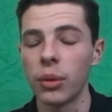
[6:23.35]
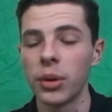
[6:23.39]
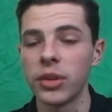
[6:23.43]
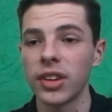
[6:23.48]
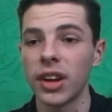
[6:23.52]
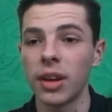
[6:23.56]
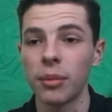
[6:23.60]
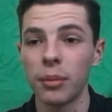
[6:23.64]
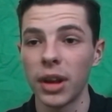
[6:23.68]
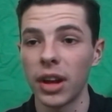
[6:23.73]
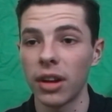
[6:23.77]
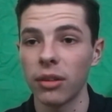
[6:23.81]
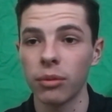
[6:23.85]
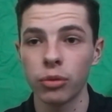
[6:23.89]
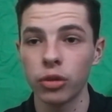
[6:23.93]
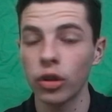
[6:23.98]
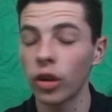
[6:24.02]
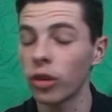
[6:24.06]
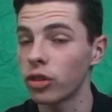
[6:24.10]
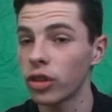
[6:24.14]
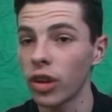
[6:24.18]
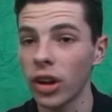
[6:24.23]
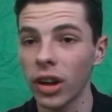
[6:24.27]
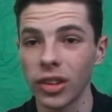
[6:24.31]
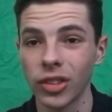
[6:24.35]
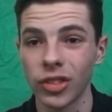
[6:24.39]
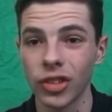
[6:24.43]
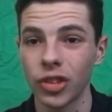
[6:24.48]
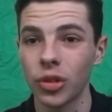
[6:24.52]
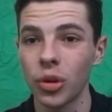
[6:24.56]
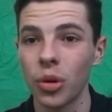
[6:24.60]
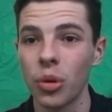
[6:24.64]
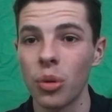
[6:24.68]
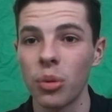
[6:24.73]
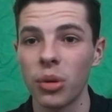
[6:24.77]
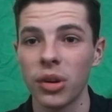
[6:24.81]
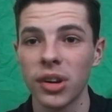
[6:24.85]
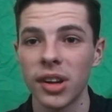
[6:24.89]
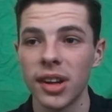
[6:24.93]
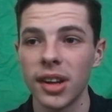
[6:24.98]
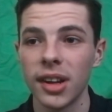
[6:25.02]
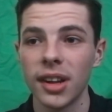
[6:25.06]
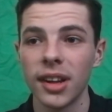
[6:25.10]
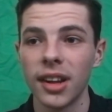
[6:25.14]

is it? I mean, I'm struggling to talk.